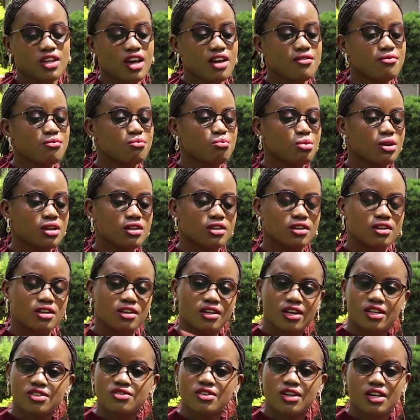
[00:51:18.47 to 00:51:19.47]
They have
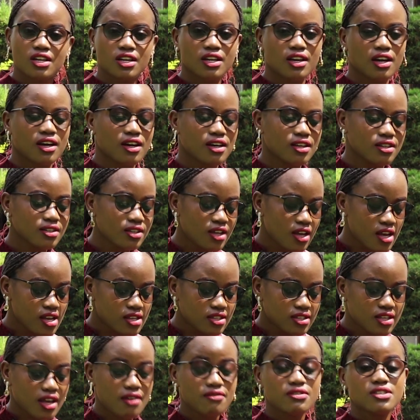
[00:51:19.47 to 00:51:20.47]

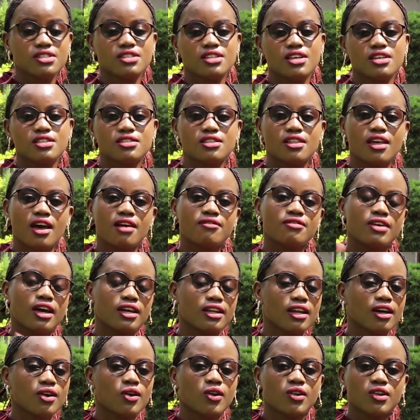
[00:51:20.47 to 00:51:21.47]
pediatric services, they have
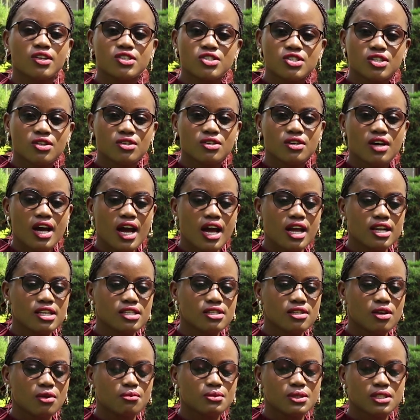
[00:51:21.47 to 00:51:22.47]
gynecological
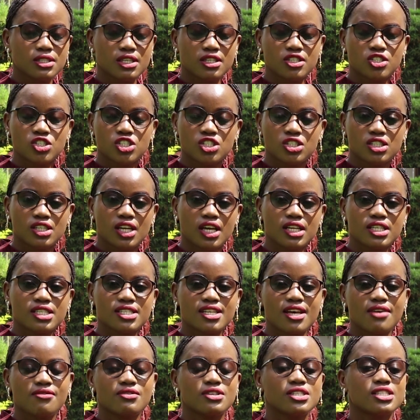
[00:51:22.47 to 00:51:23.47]
and obstetrician
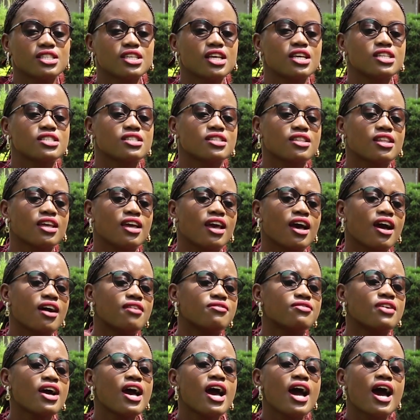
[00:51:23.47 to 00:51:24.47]
services. They
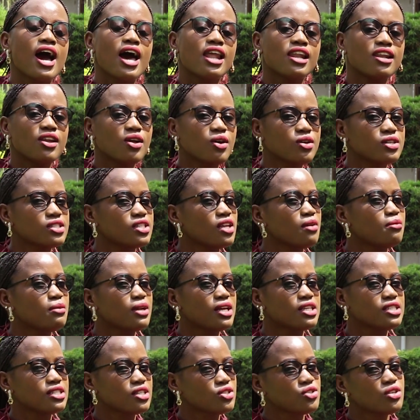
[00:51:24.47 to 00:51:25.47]
have a lot.
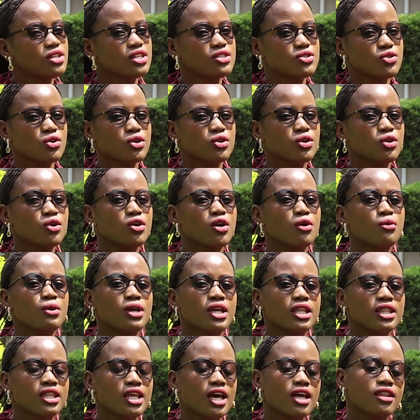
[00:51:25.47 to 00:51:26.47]
Immunization is
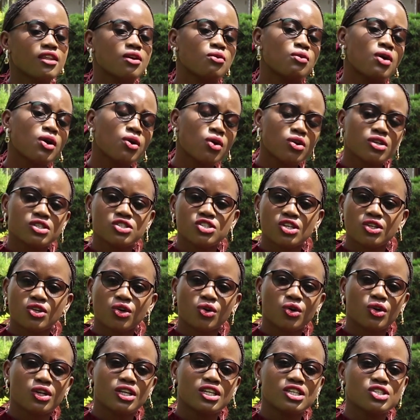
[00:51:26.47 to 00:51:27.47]
ongoing there. They work on
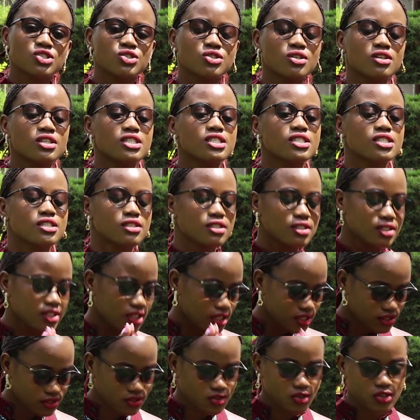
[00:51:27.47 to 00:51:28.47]
general conditions.
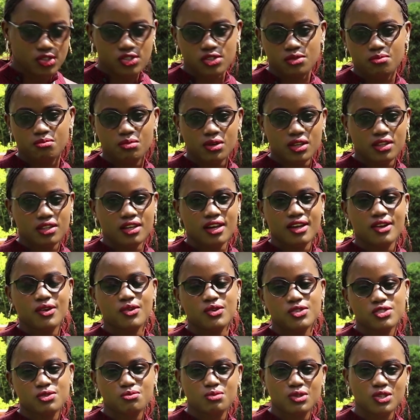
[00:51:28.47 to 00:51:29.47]
Just go to Brethren
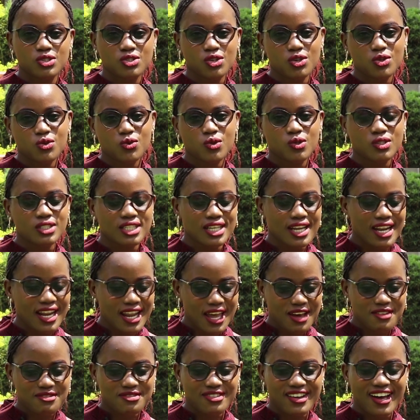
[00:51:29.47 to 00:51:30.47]
Hospital. You'll
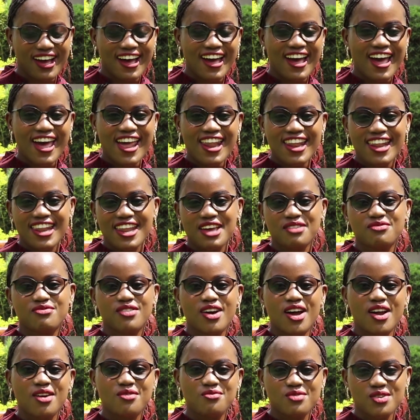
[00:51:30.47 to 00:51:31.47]
never
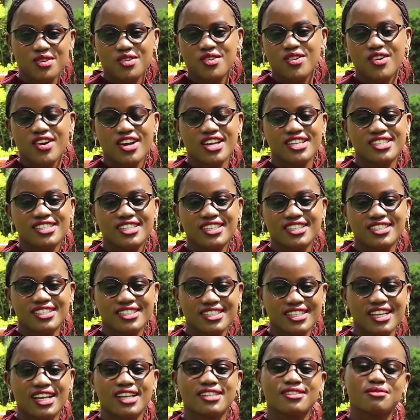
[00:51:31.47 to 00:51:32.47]
regret
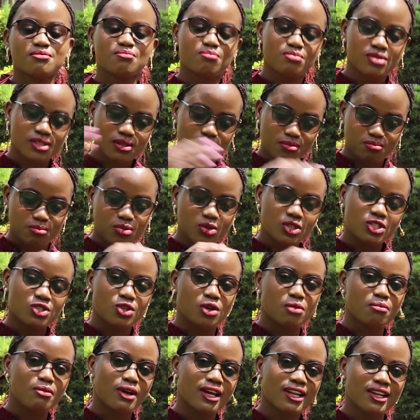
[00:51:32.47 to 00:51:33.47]
it. Yes,
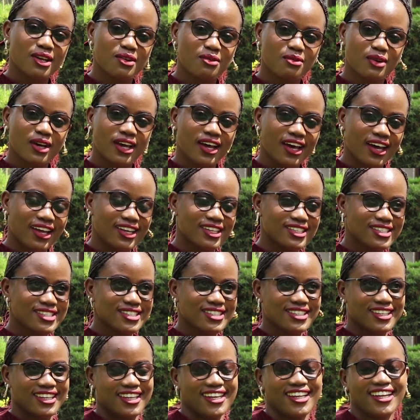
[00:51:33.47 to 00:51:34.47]
put your money where
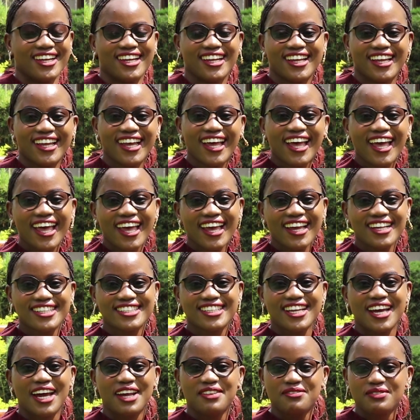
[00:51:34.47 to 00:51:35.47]

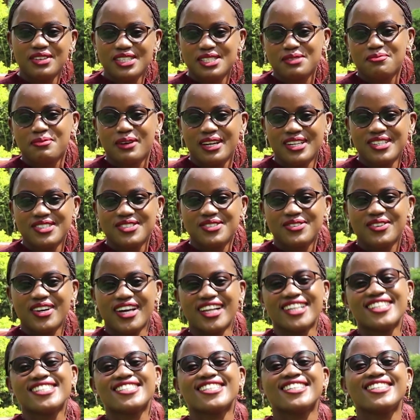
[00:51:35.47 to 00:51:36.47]
it can be spent
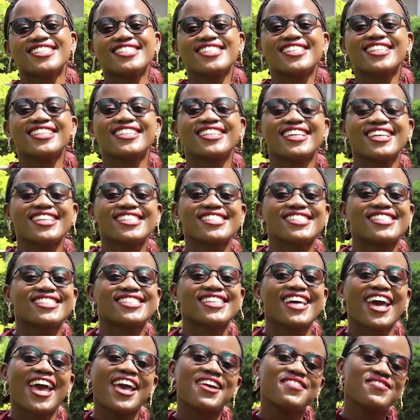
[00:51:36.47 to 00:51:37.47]
well. So till
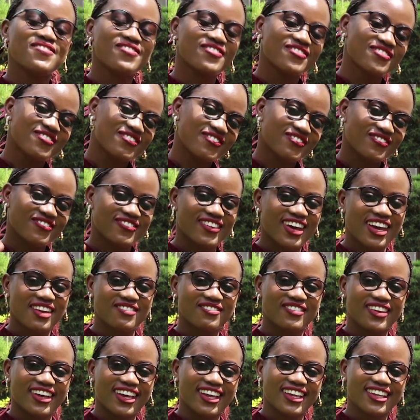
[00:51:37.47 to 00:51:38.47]
next time,
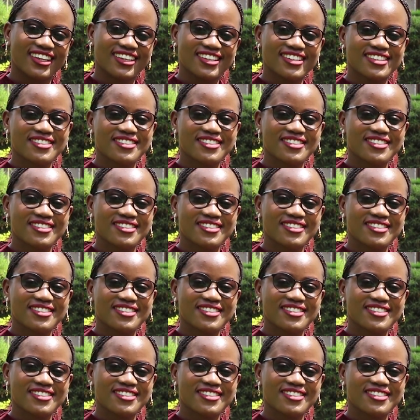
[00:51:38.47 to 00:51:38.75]
bye bye.